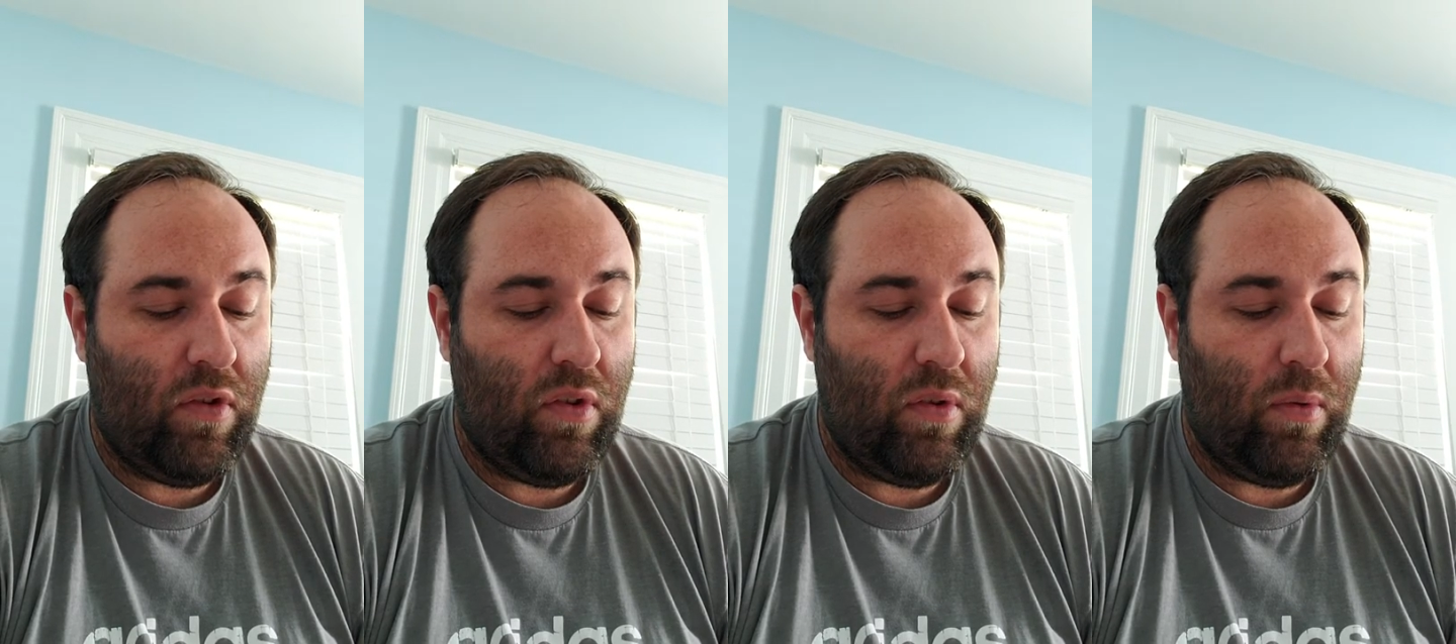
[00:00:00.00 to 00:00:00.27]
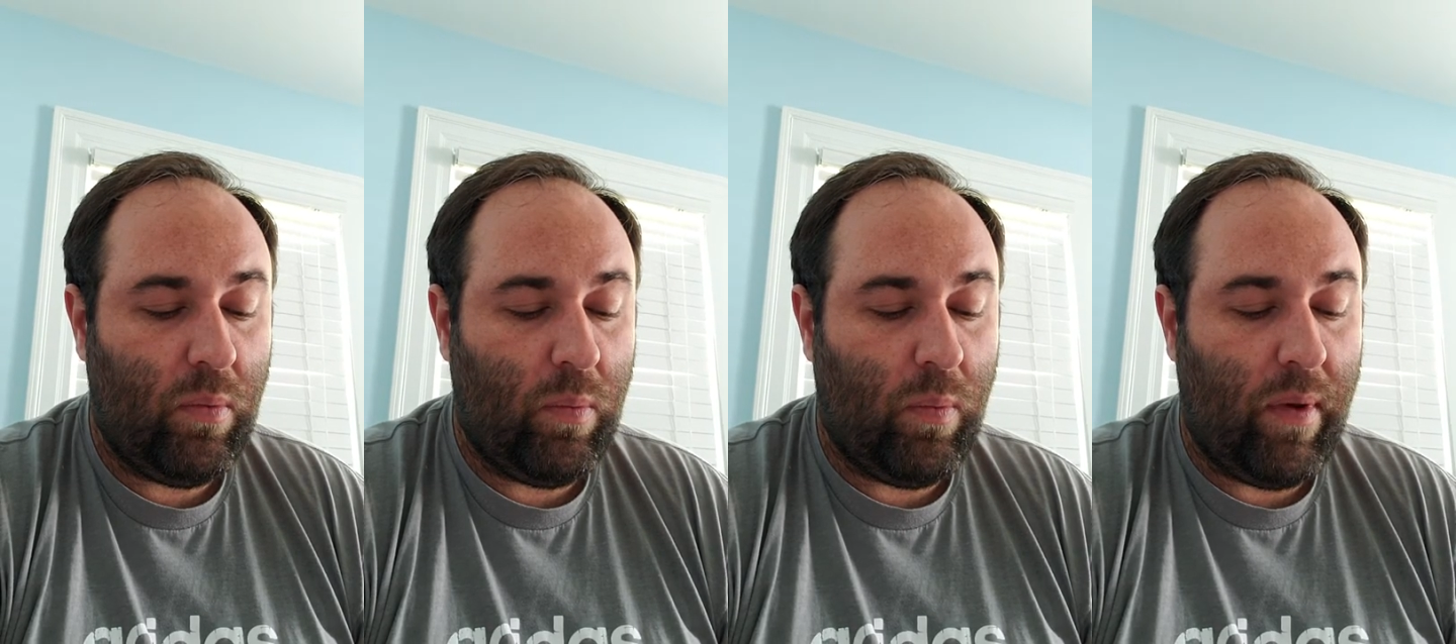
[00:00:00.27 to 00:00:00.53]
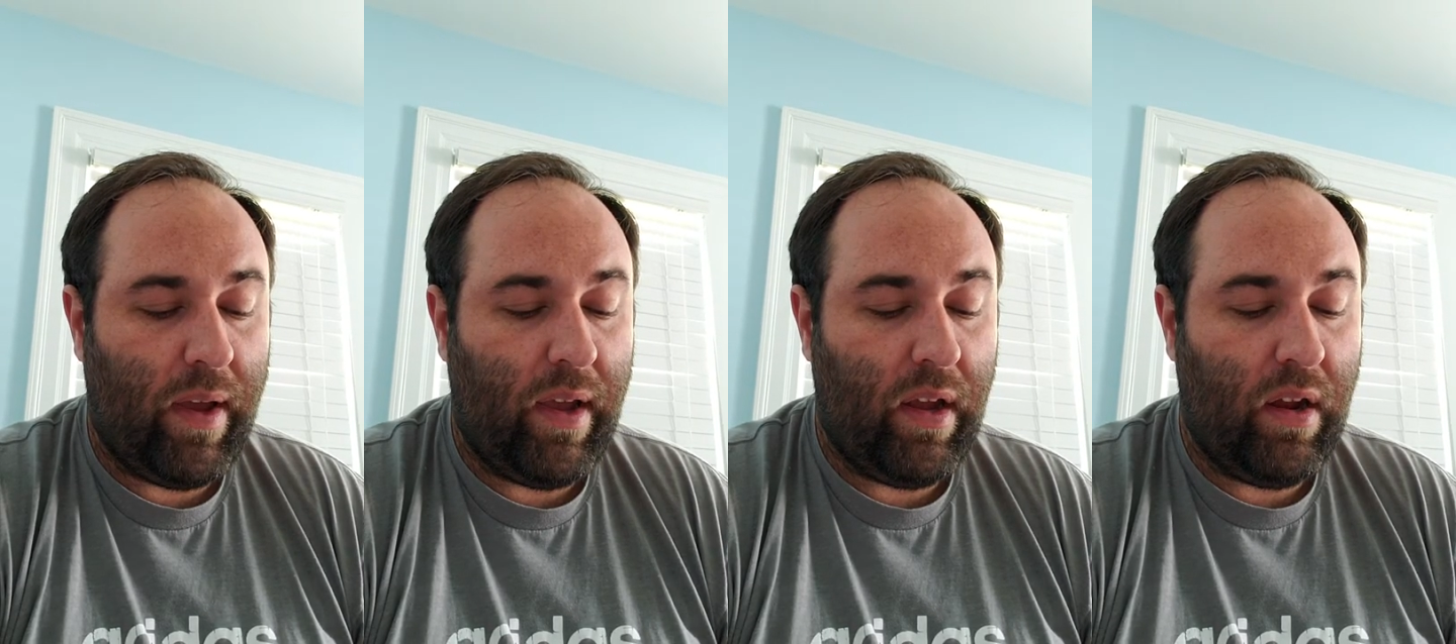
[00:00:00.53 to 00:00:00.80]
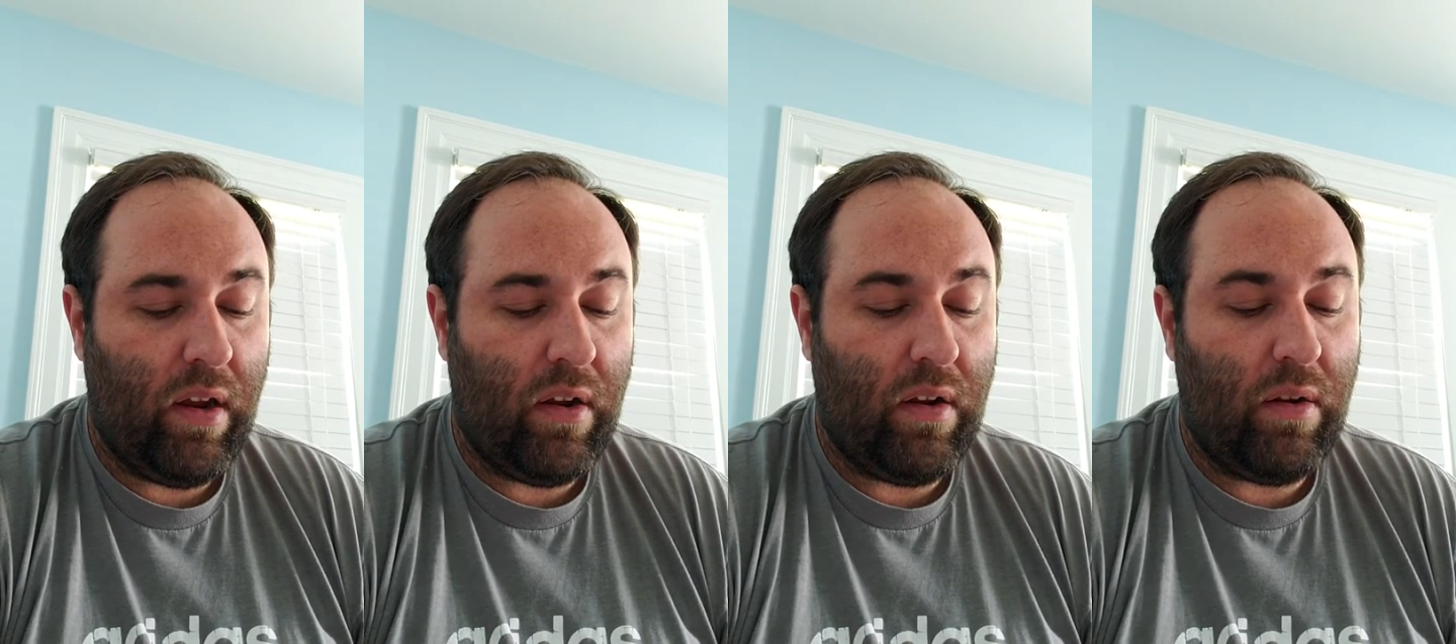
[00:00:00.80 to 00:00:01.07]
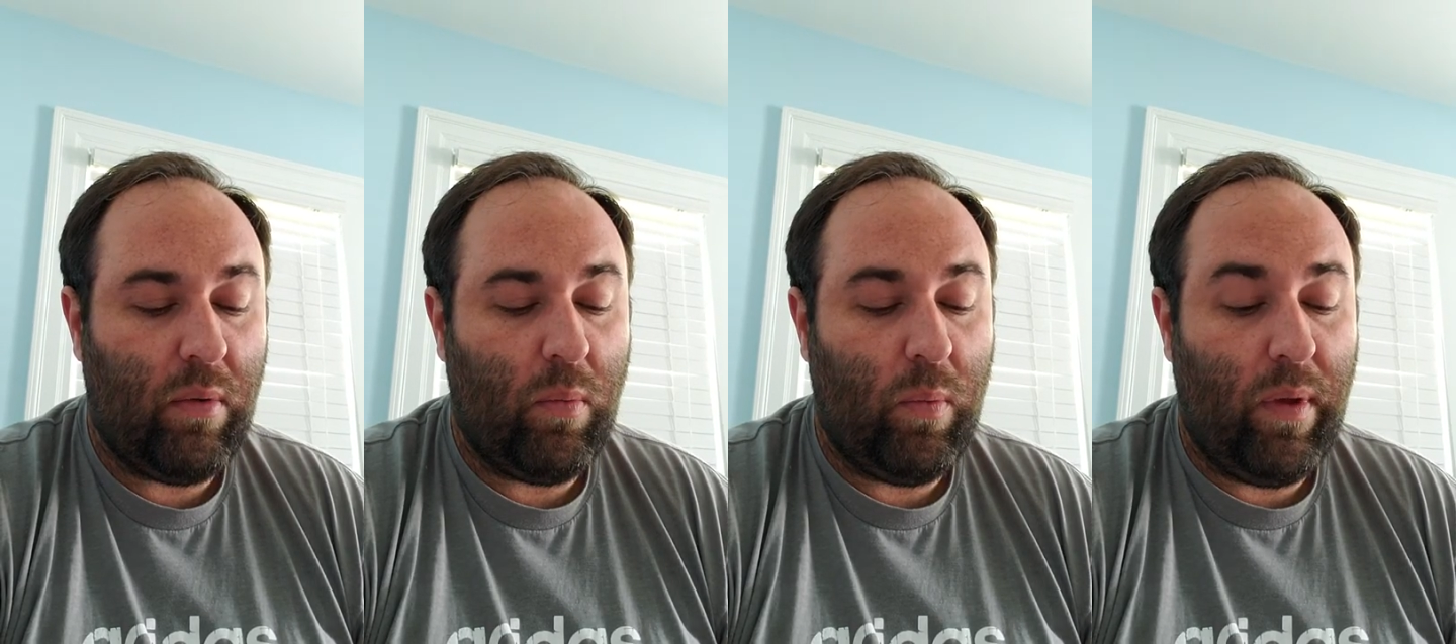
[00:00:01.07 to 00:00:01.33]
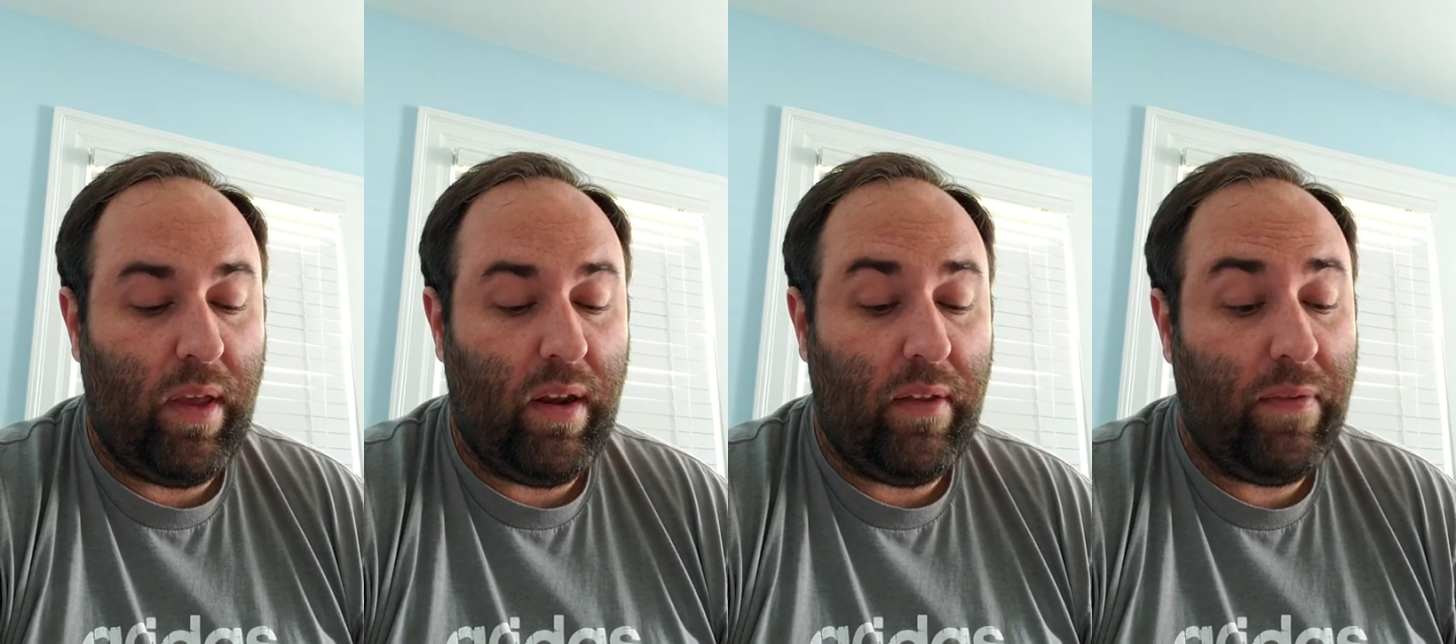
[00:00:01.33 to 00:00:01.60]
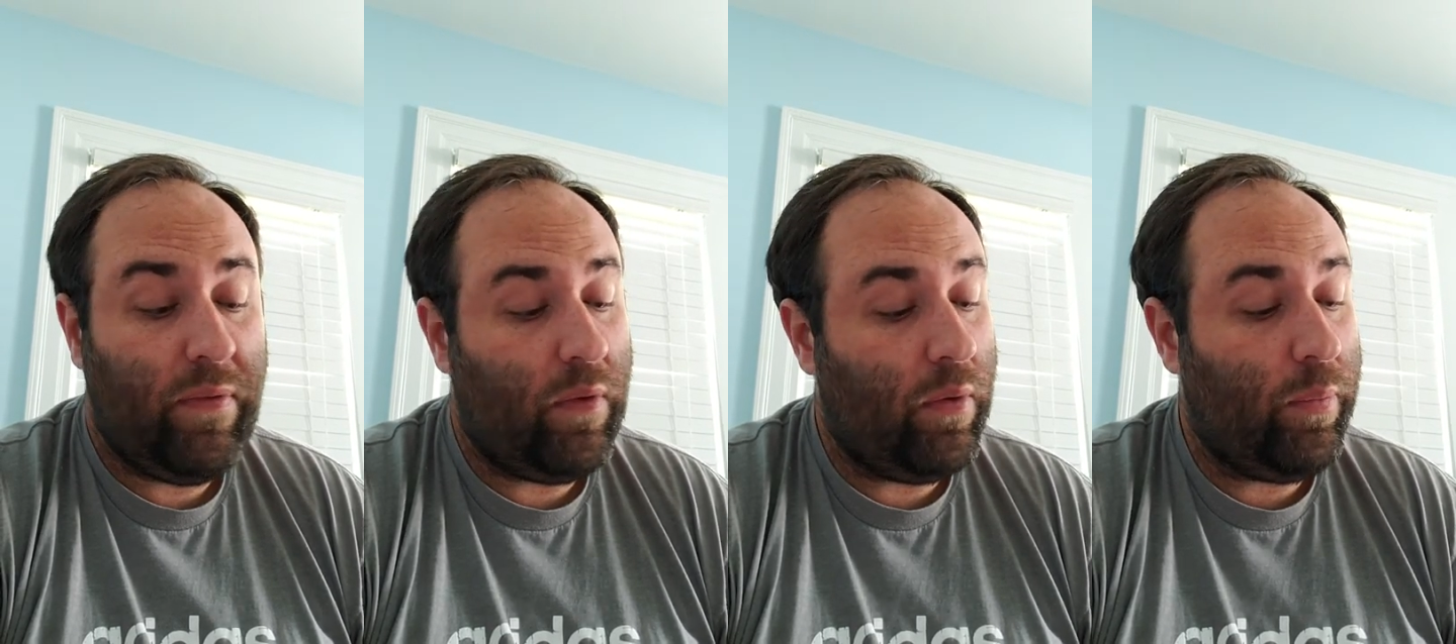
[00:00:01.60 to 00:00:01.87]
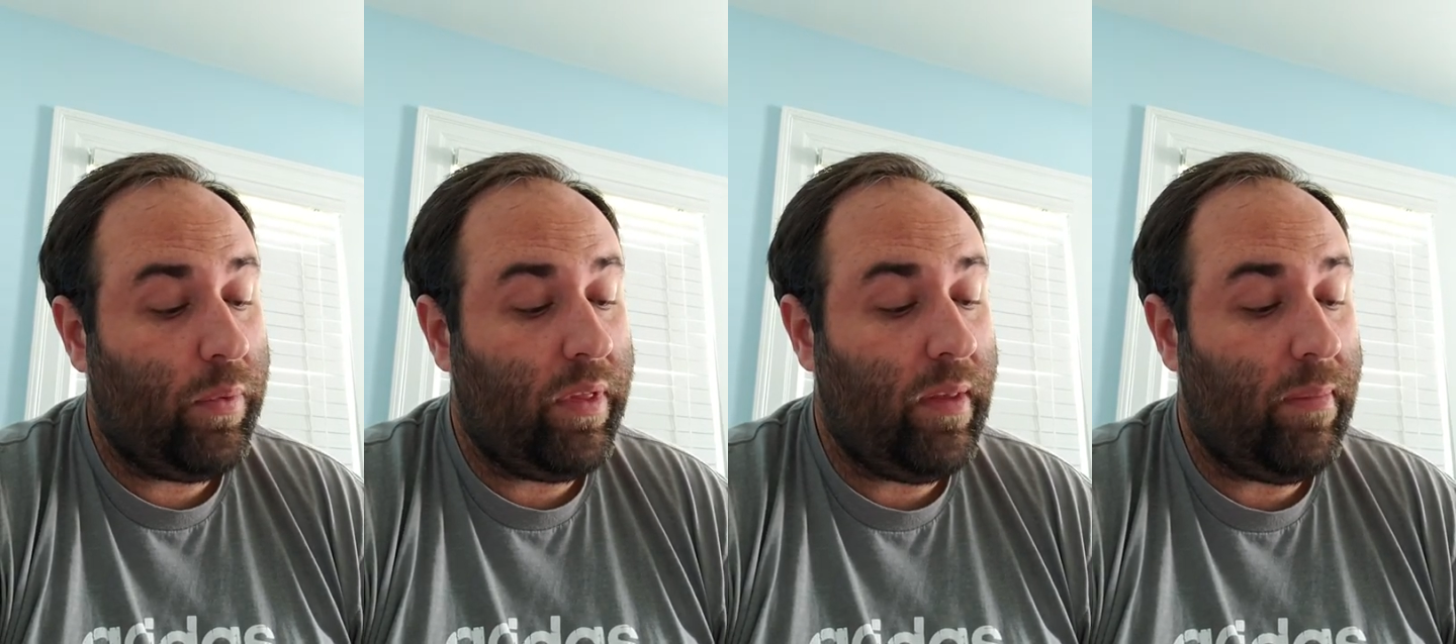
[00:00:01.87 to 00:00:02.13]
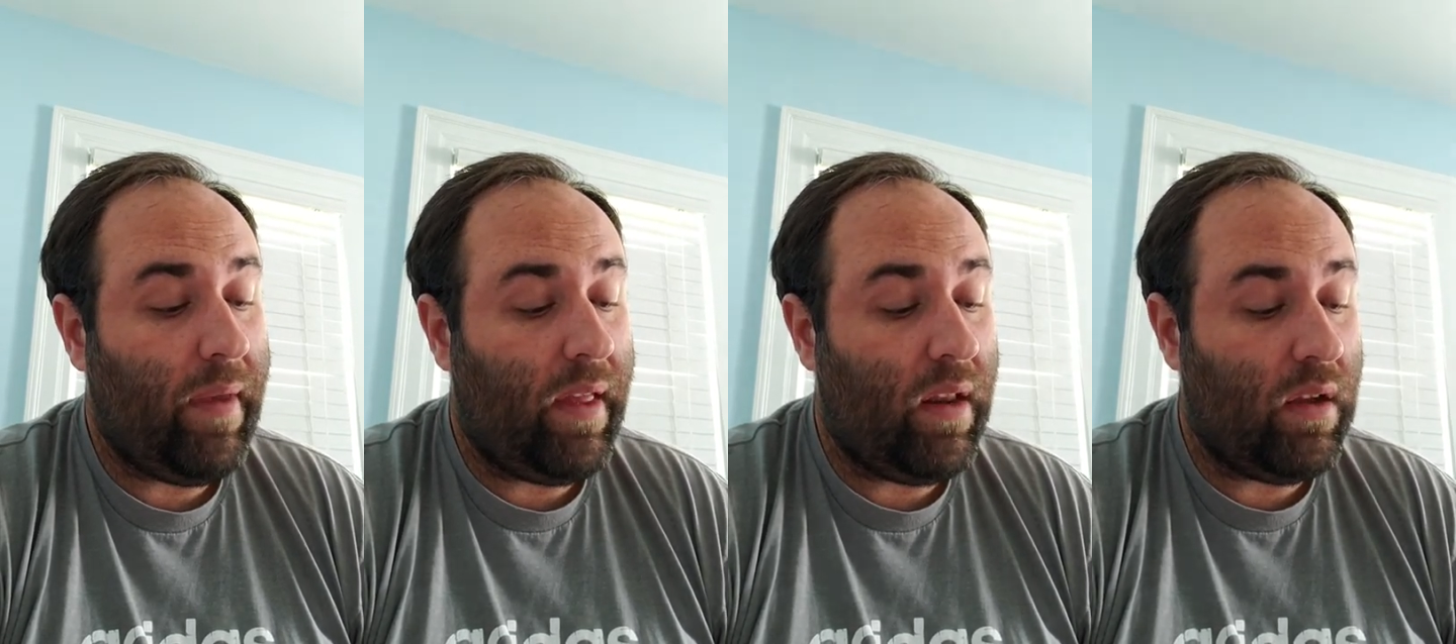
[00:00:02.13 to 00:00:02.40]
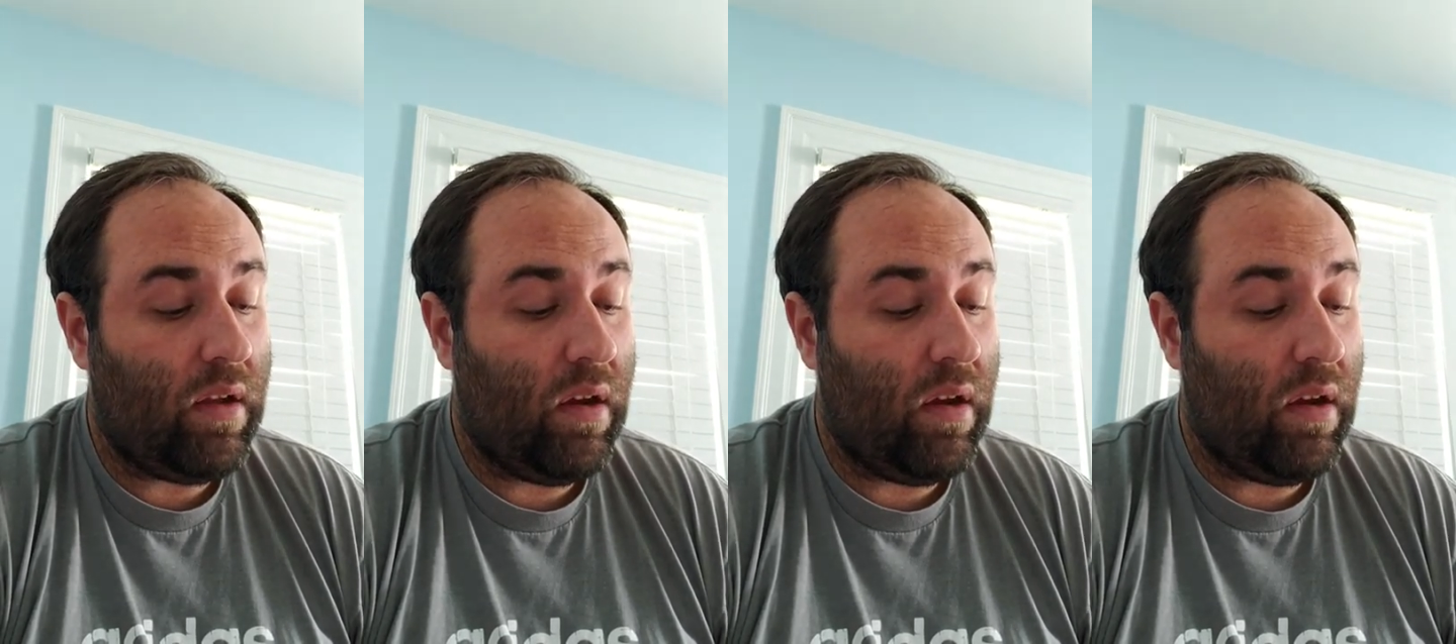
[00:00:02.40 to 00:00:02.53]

to where Winn is still really mad at